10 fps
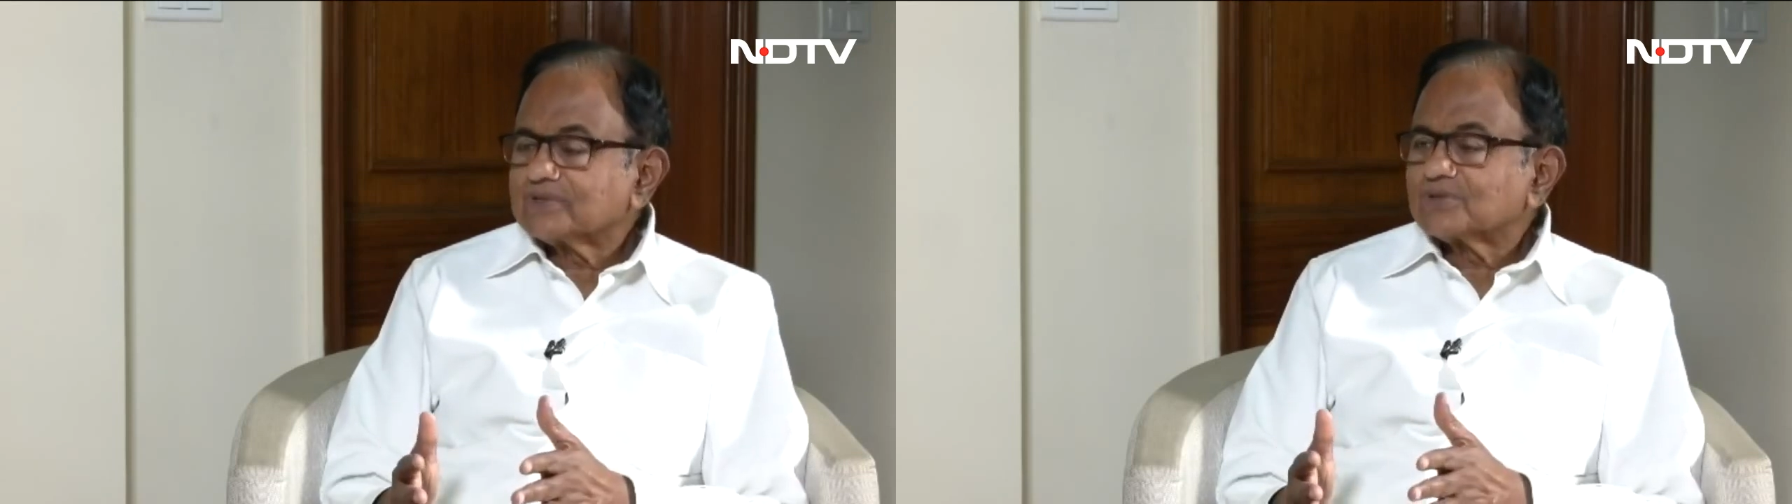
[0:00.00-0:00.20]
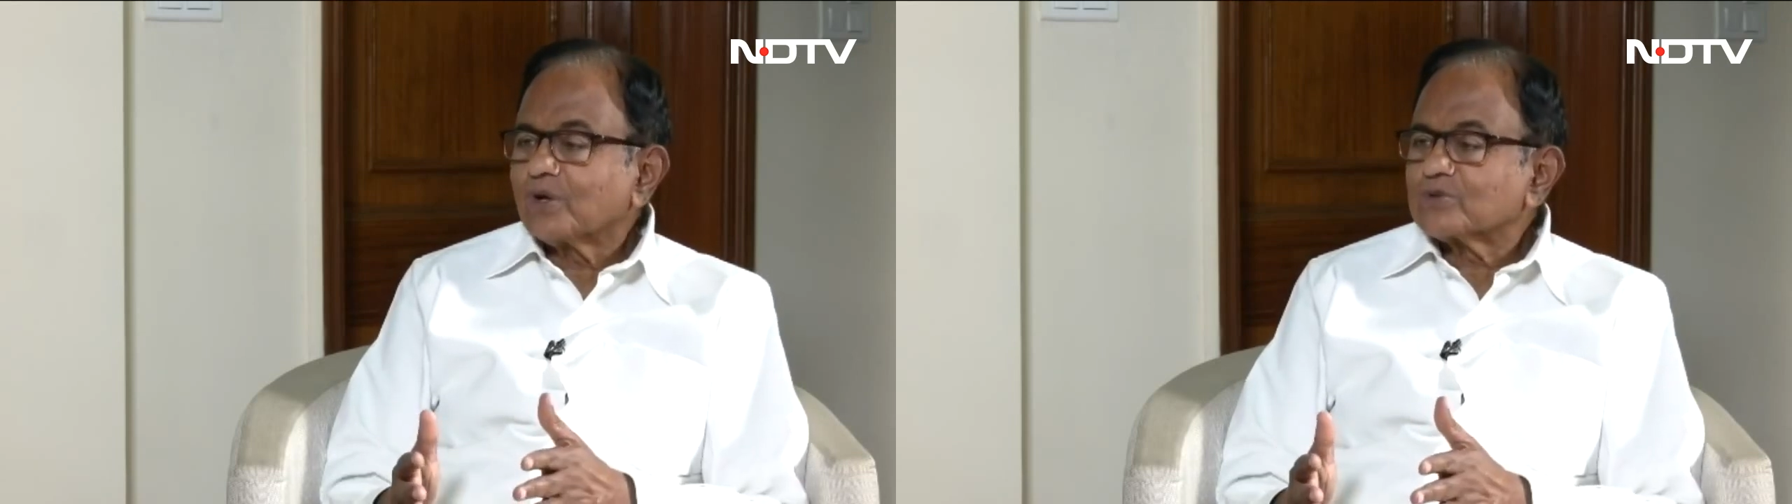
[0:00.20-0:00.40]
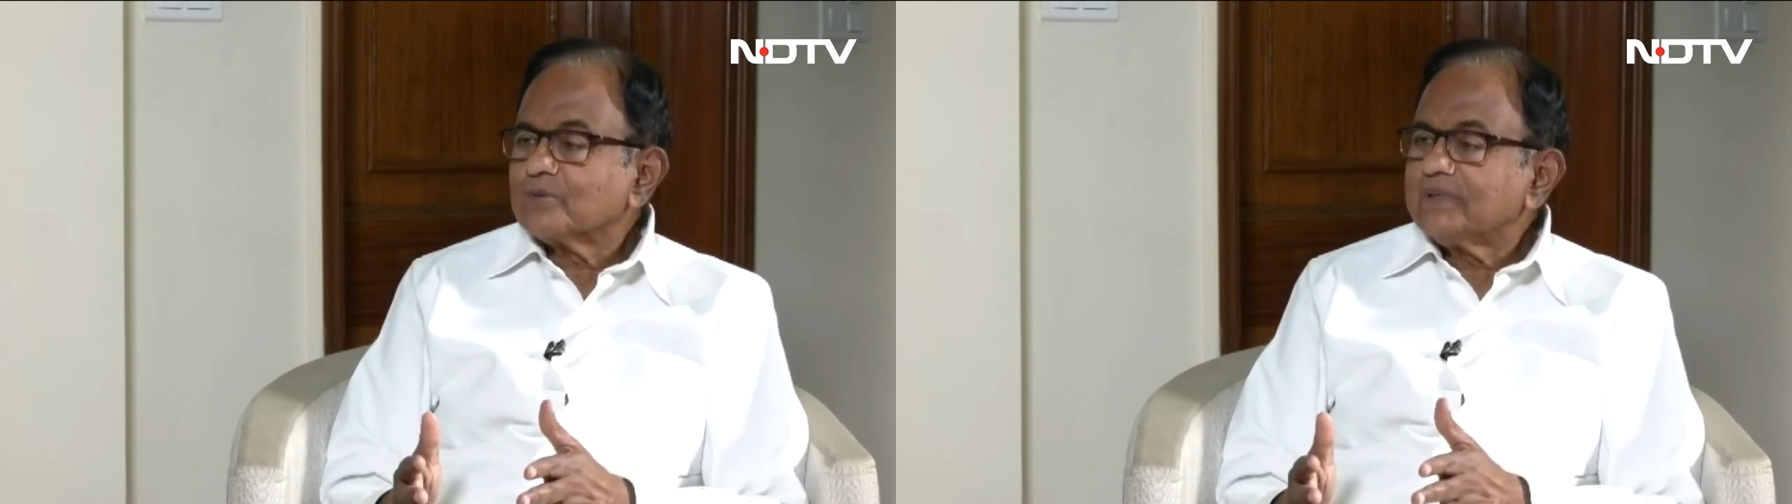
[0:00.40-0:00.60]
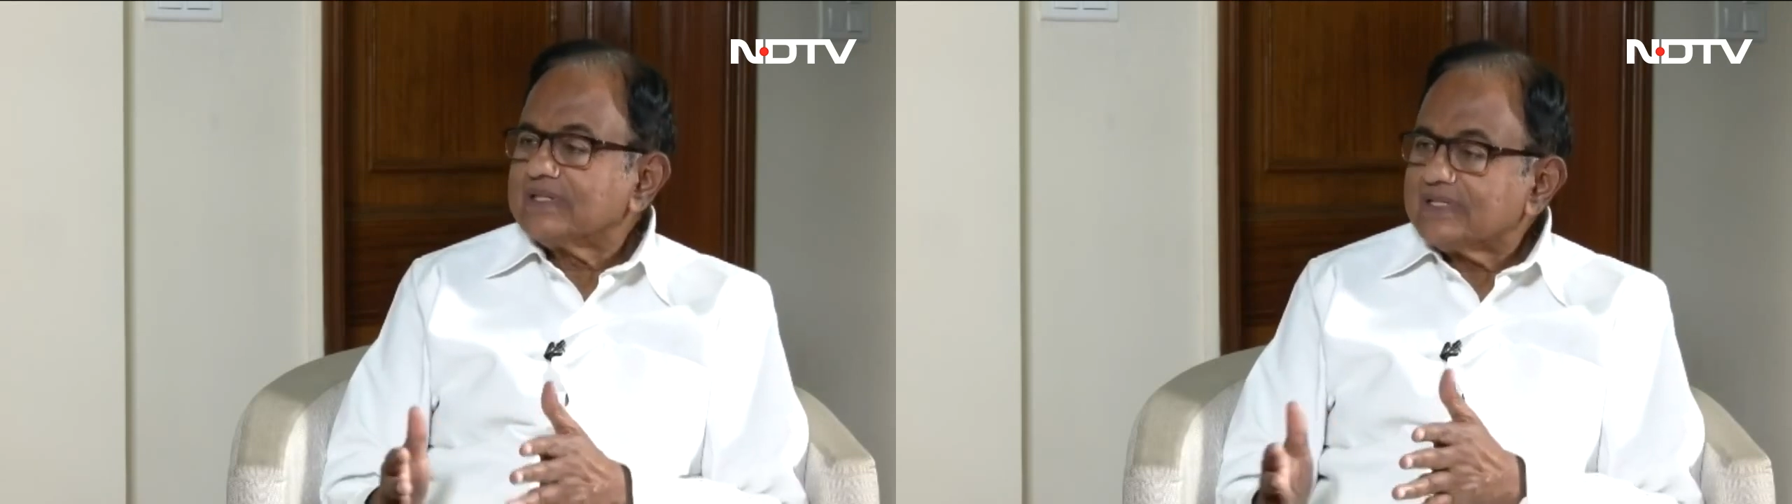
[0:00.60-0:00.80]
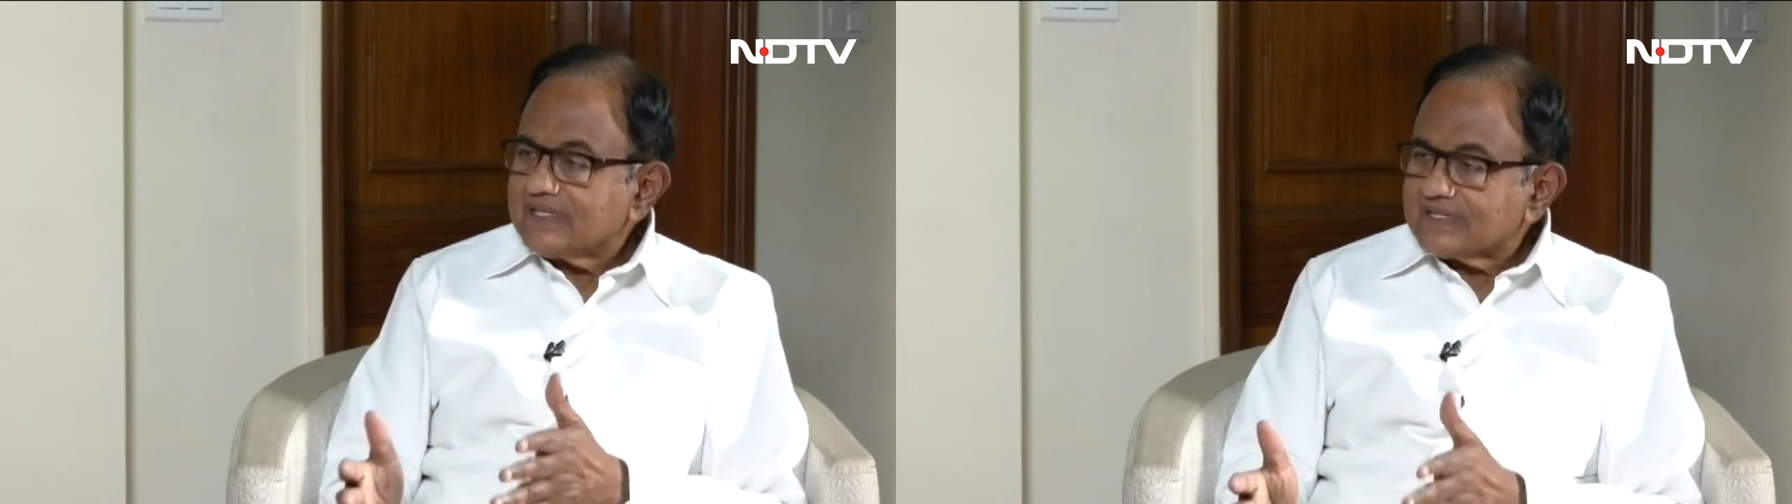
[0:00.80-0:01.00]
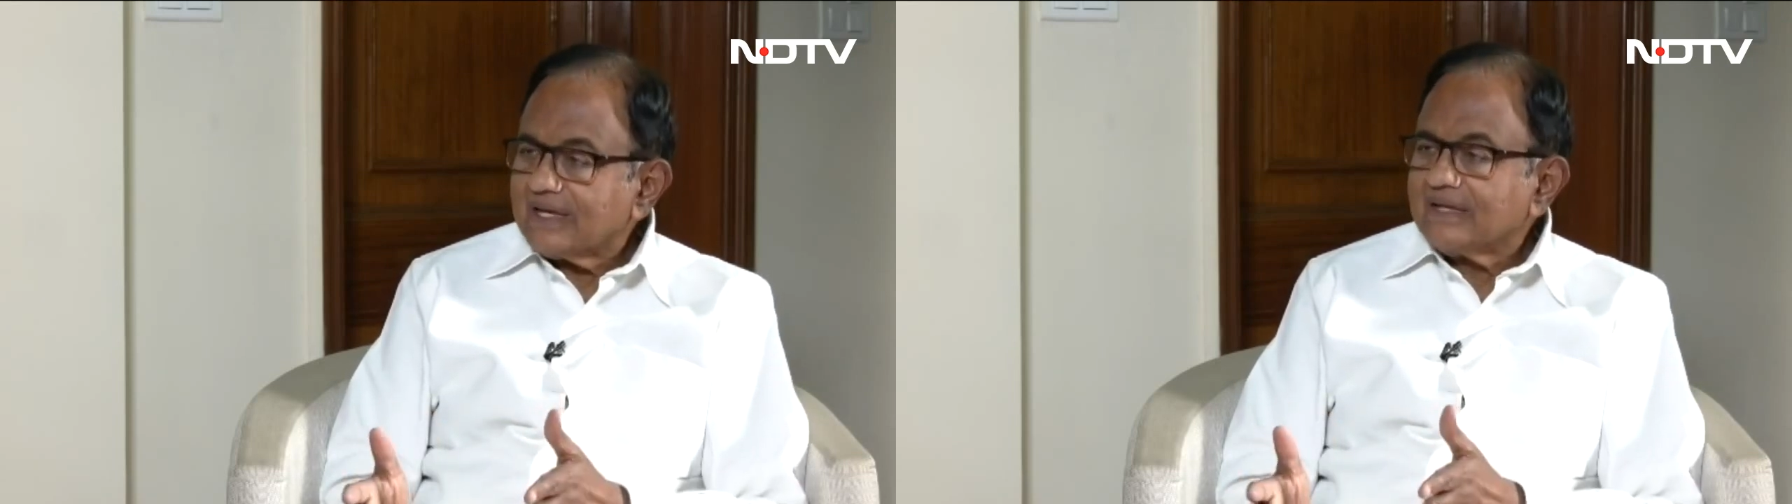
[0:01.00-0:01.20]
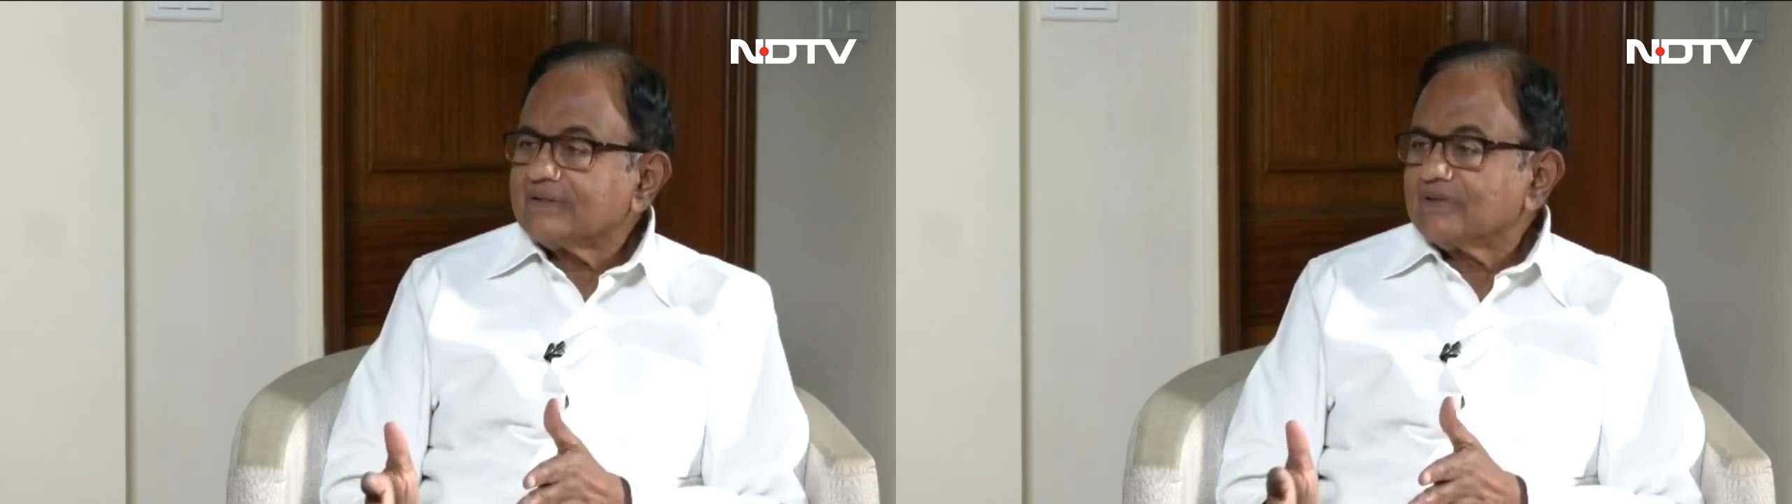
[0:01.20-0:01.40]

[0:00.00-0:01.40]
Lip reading: sought to be detained